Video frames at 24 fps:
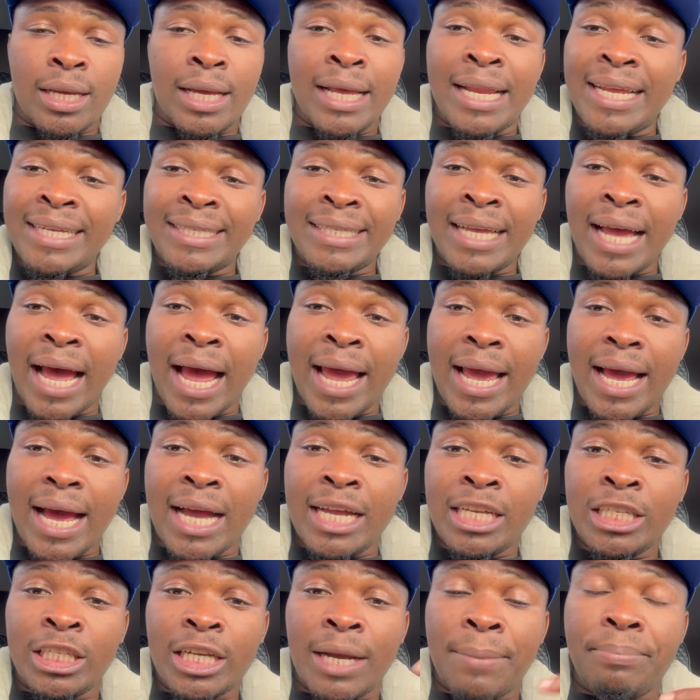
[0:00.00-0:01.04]
let's say
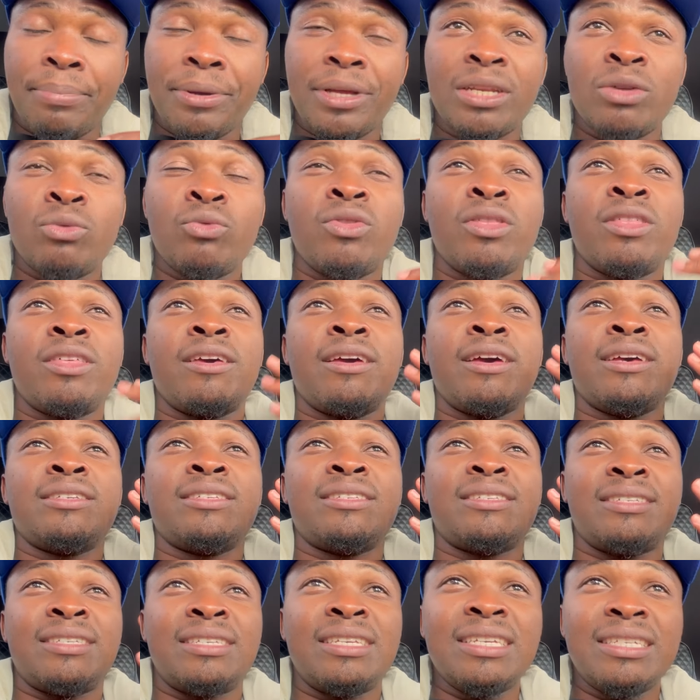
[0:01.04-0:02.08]
I jump in with the
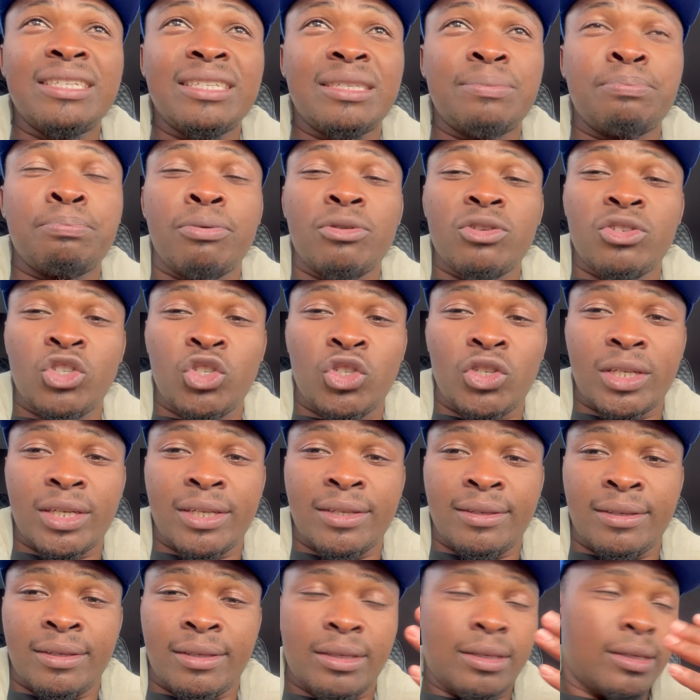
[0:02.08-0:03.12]
6
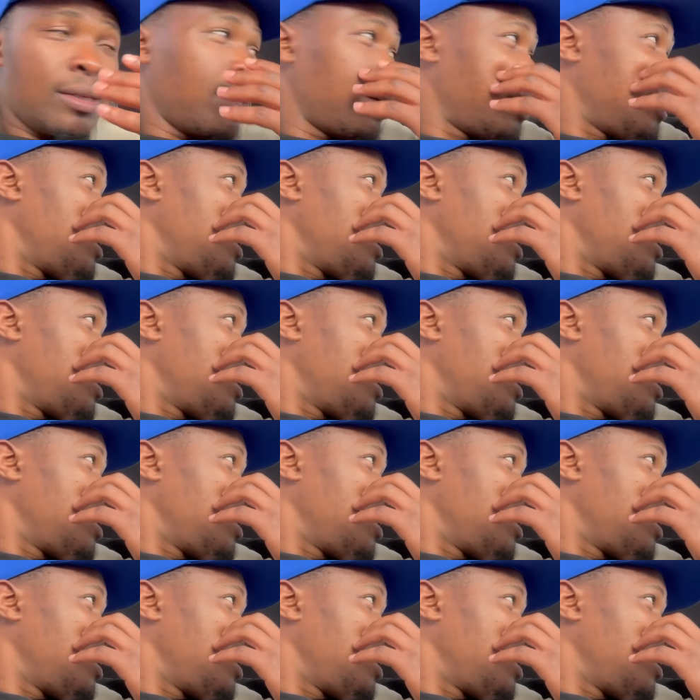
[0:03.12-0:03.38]
positions.